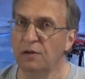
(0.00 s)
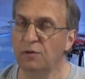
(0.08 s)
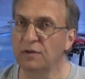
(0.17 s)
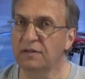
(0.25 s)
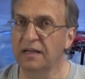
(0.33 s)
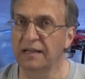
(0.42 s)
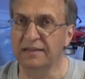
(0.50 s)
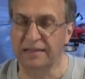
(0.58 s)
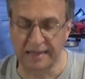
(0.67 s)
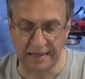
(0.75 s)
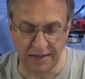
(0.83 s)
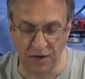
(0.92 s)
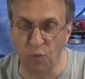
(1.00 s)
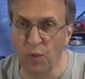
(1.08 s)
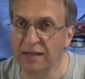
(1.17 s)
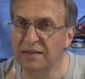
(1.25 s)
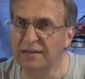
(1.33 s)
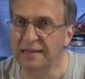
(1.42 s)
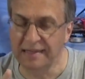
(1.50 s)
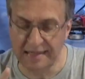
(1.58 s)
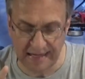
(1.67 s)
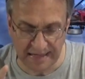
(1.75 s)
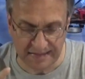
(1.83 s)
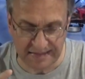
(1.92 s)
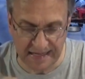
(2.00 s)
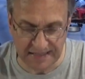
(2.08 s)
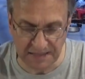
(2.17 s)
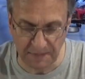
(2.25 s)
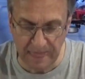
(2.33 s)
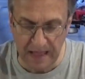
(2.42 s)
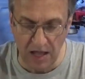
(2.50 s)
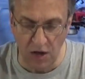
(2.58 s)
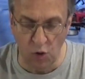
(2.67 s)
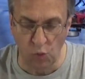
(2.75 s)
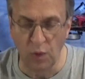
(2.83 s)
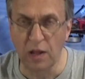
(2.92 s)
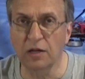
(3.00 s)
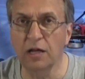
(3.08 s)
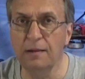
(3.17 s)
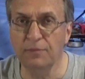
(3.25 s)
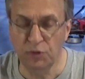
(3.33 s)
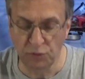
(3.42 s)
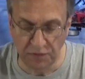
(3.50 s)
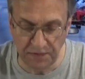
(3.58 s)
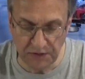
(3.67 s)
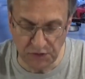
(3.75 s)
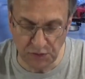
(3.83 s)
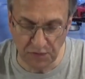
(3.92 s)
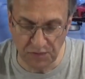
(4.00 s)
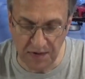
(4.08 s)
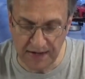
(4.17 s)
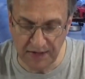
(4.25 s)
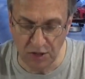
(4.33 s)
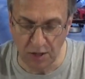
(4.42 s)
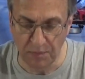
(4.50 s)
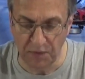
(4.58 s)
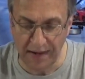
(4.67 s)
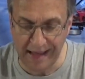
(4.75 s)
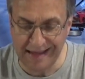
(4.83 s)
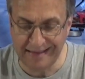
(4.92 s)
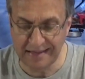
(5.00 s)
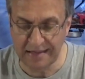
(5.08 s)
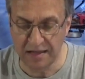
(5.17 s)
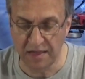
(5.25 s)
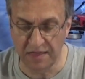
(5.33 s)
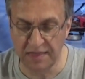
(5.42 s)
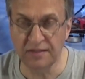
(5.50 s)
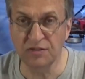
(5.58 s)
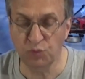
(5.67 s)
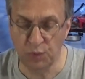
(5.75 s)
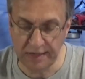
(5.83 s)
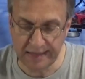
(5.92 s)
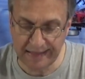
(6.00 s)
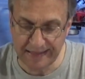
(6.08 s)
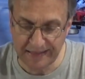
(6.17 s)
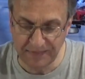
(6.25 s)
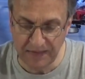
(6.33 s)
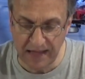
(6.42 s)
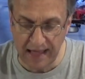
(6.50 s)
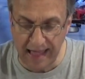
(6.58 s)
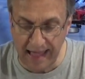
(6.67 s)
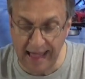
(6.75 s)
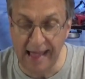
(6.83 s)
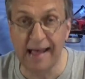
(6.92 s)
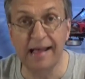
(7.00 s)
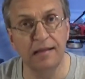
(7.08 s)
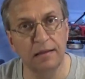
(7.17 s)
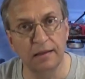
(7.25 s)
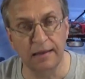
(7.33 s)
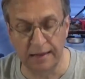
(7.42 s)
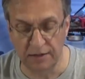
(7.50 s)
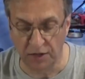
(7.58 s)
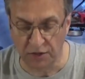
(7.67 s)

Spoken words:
Look at the what the DDL says. Welcome to Feature Friday number 8 this week, and in the